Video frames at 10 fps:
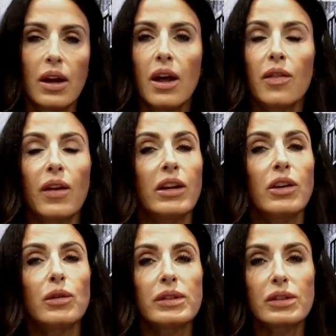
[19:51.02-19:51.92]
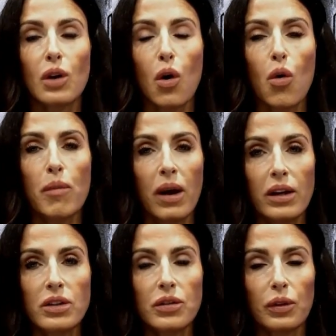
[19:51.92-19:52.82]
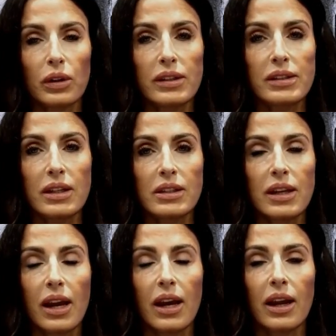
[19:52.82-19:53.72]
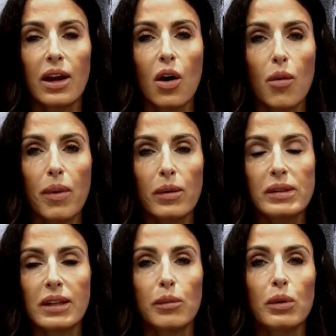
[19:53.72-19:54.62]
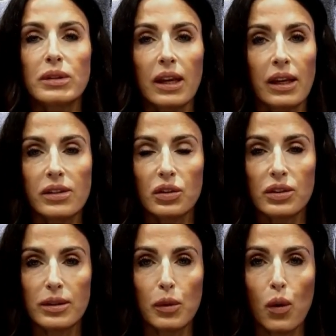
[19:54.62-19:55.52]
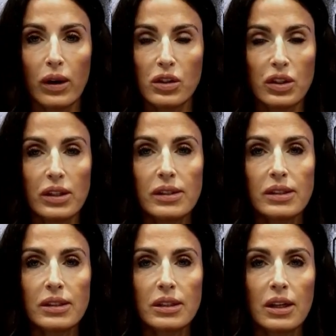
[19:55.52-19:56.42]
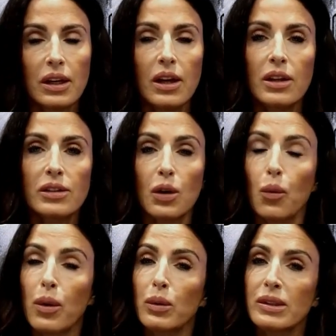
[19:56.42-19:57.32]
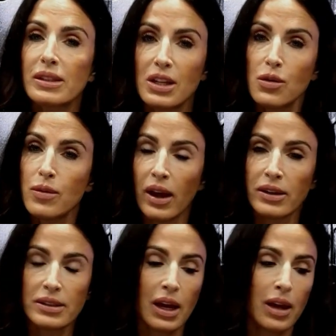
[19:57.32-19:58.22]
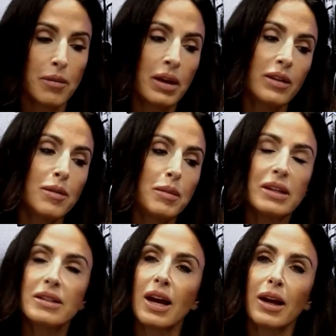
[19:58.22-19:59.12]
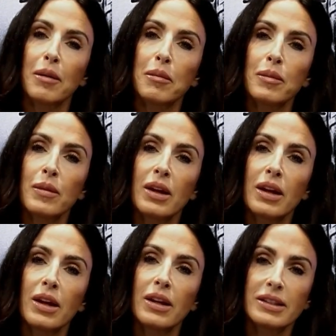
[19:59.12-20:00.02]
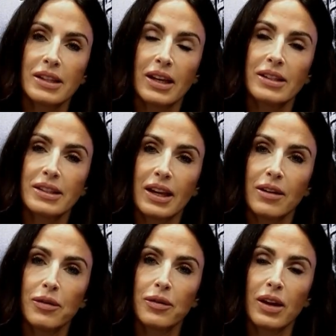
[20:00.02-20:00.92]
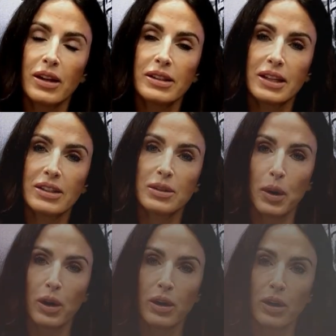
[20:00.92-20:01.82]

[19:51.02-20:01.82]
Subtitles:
Thank you so much for listening today, and I hope I was able to answer some questions. So we will see you next time, and in the meantime, stay safe and stay smart.